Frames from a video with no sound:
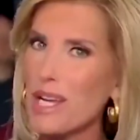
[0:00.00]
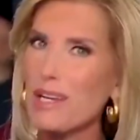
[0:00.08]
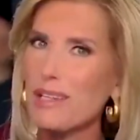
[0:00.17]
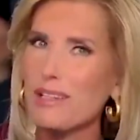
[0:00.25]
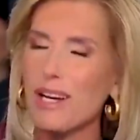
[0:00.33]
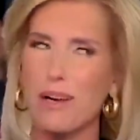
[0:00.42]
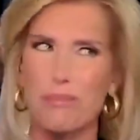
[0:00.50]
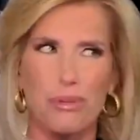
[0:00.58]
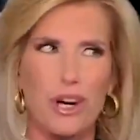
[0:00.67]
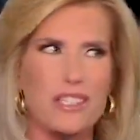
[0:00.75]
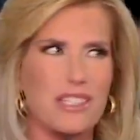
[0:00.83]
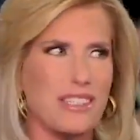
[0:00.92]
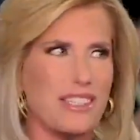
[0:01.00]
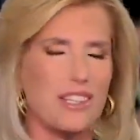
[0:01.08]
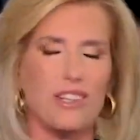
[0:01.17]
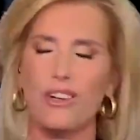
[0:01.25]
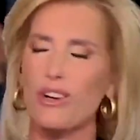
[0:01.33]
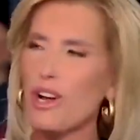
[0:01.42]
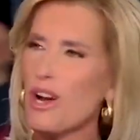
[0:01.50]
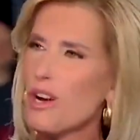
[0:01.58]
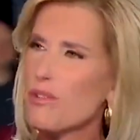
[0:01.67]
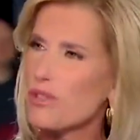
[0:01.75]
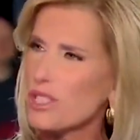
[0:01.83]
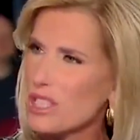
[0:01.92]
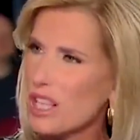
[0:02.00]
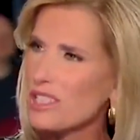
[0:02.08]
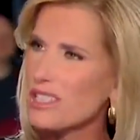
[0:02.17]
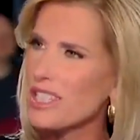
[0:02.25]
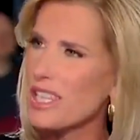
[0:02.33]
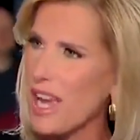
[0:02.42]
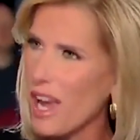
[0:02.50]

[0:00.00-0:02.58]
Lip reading: big presence here for Tulsi